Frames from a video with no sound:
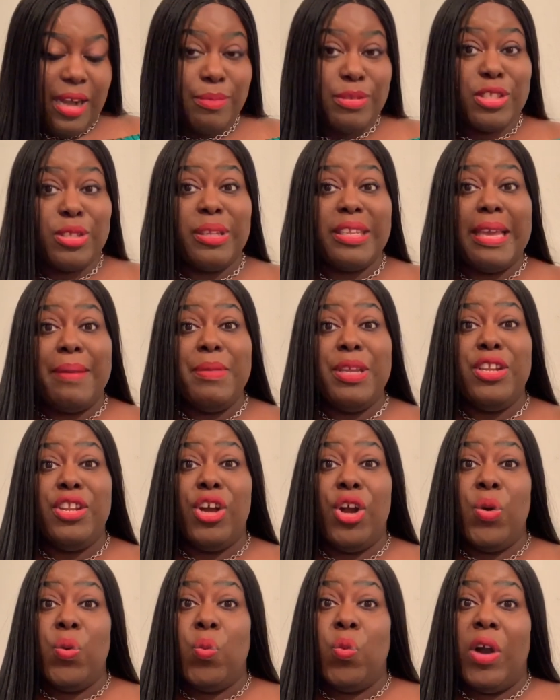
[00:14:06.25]
So let me
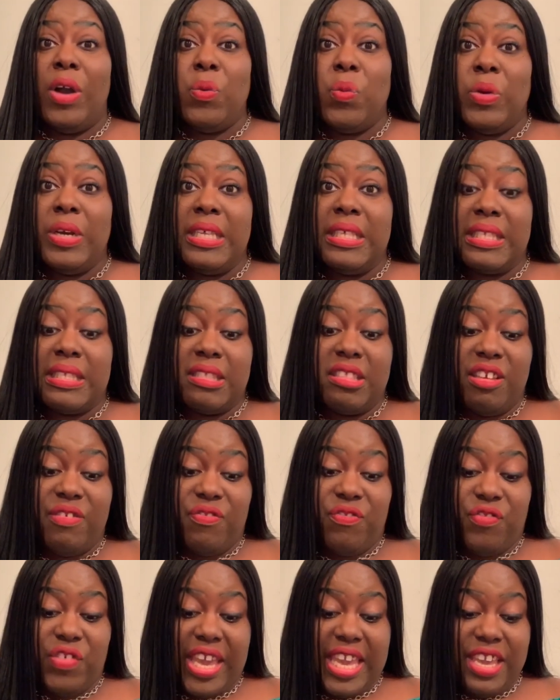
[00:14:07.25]
know what was the
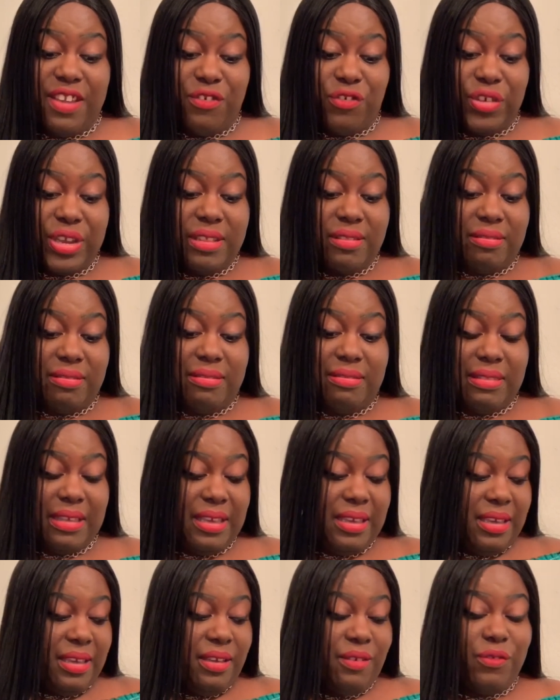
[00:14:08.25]
favorite
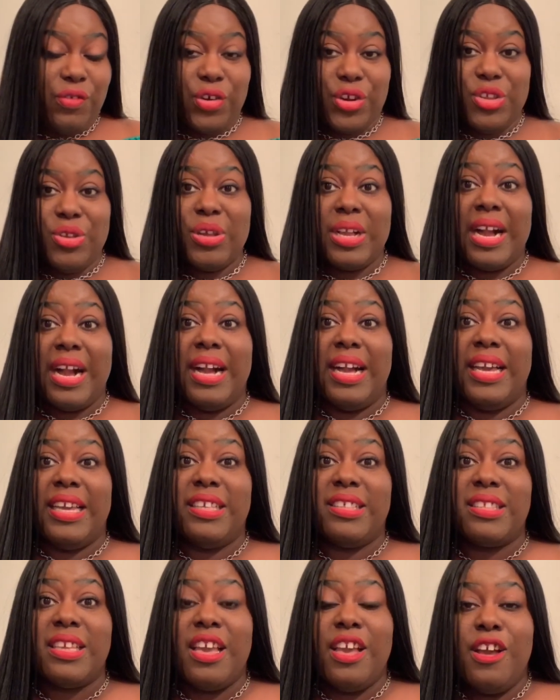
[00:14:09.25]
thing for you
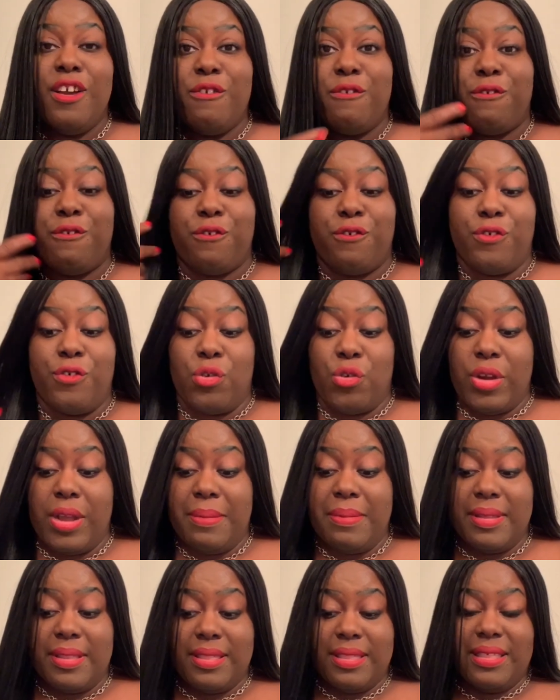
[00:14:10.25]
guys
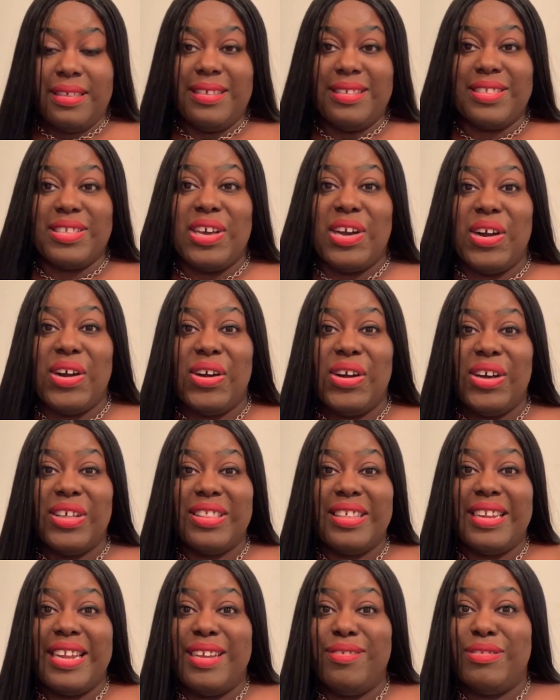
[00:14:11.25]
from this haul
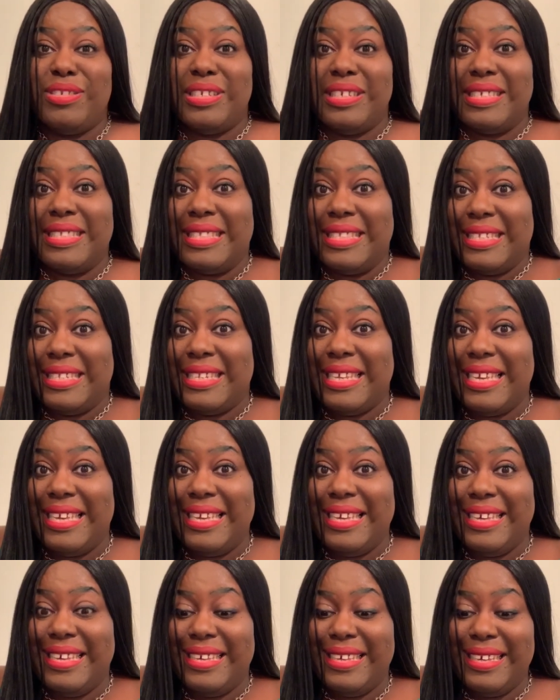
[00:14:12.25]
that I've just
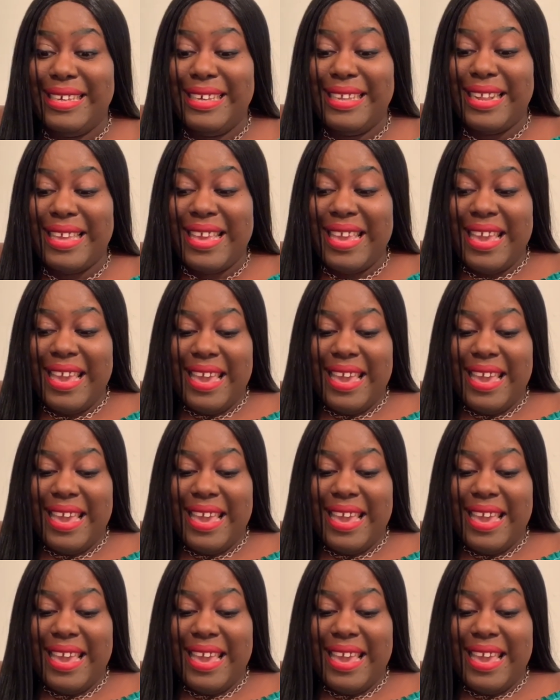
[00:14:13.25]
did.